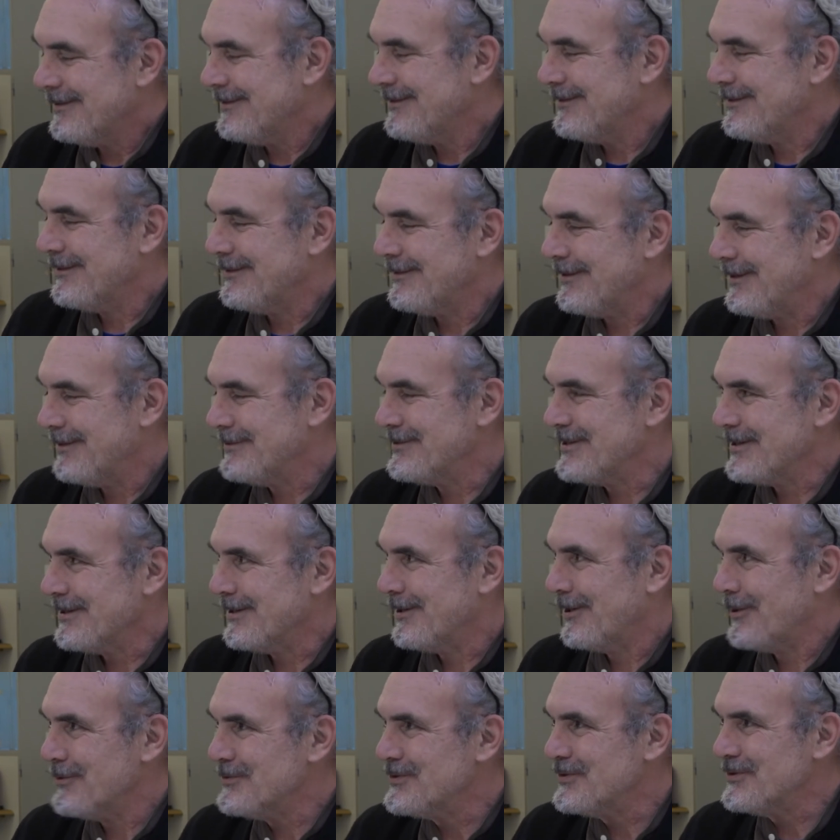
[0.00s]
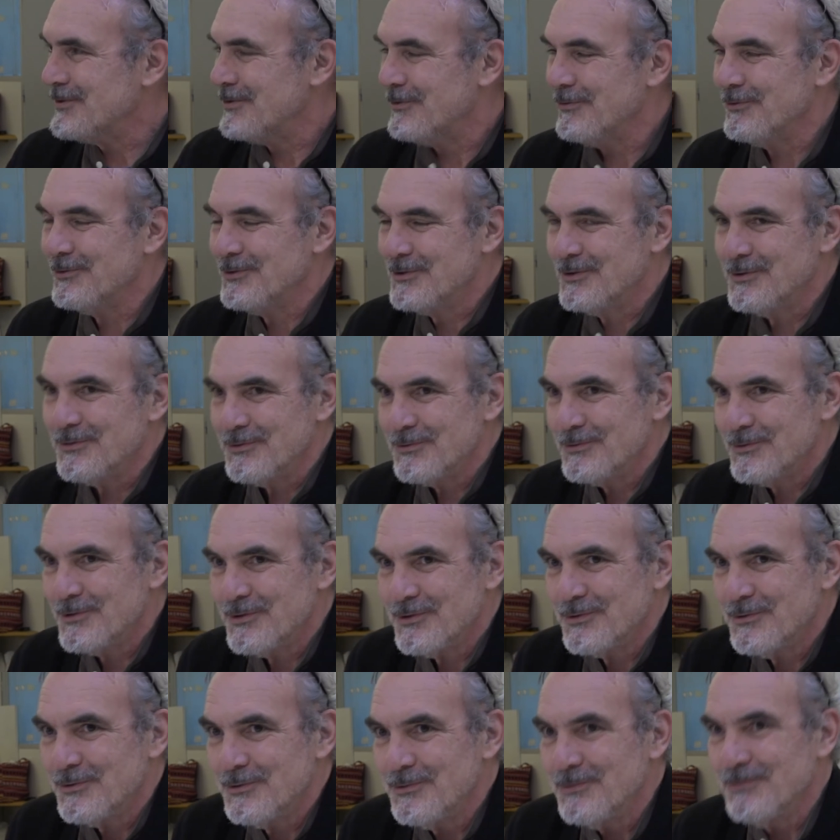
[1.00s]
don't know how to say, close
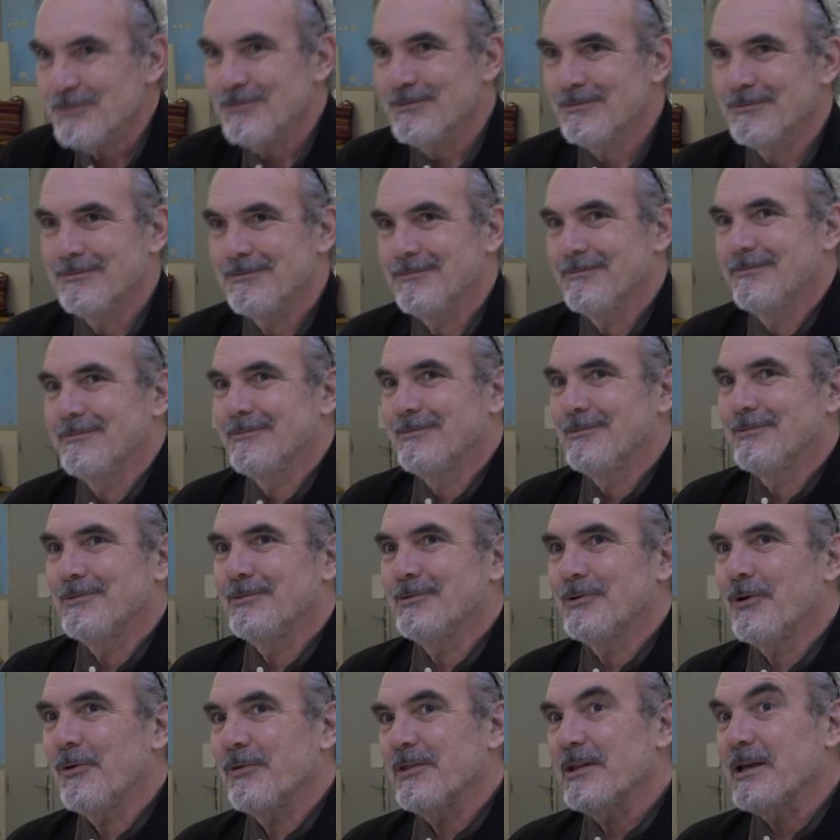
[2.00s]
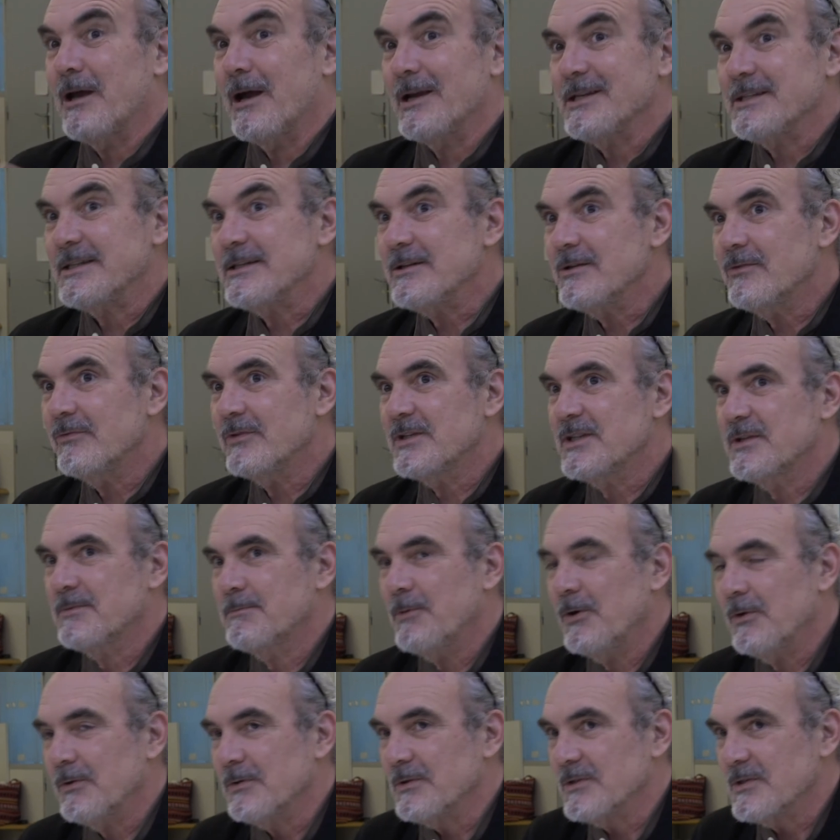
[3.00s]
to not the ideal
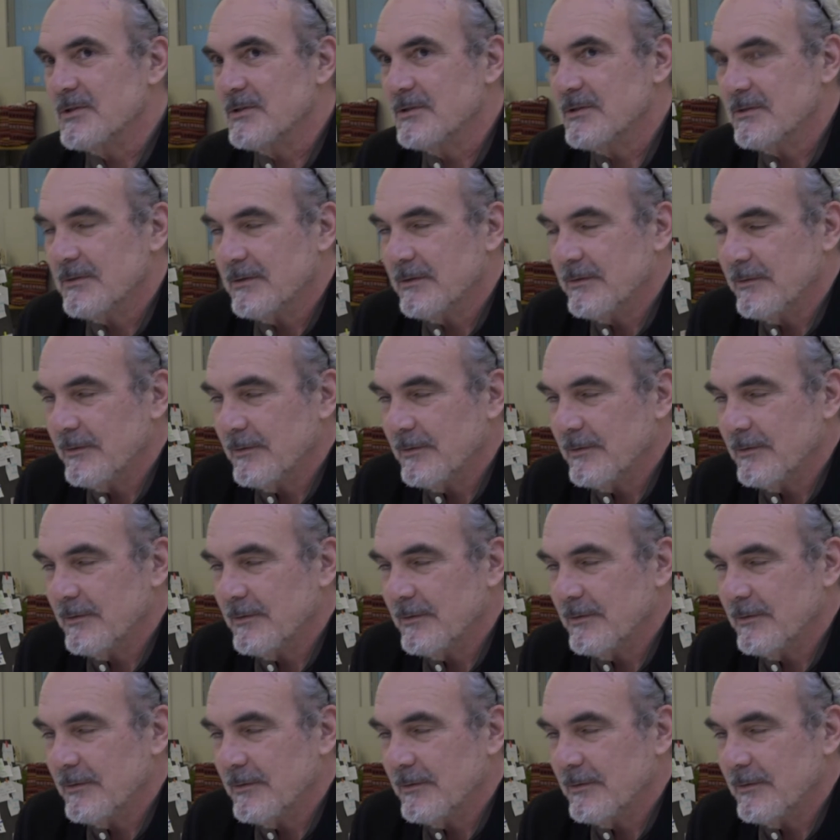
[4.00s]
response.